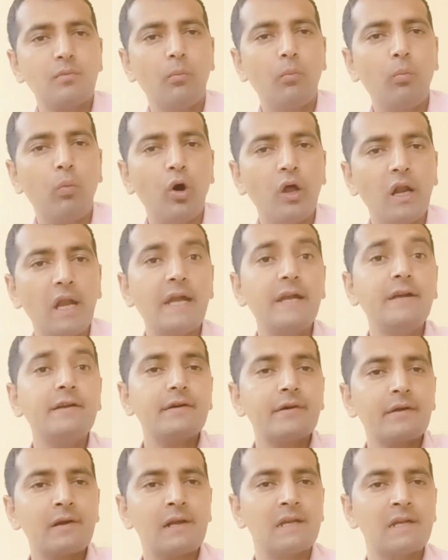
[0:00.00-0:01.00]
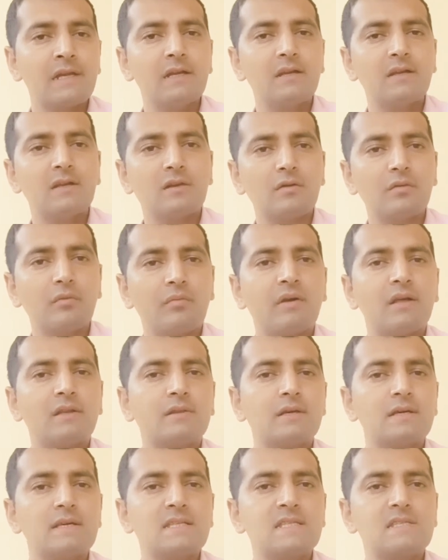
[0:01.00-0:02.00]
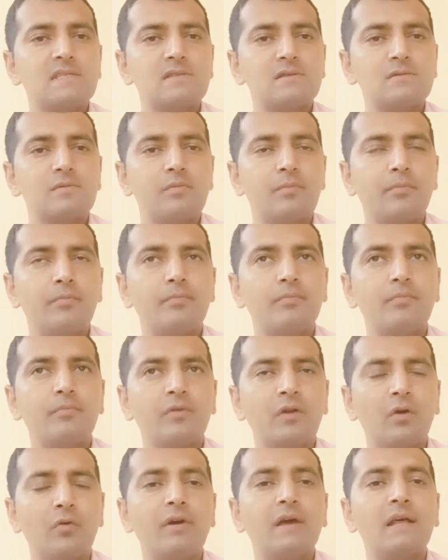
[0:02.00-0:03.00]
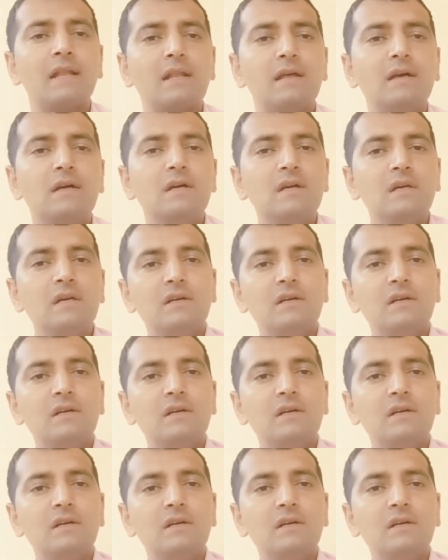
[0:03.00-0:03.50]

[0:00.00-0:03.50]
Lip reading: voluntarily with his will,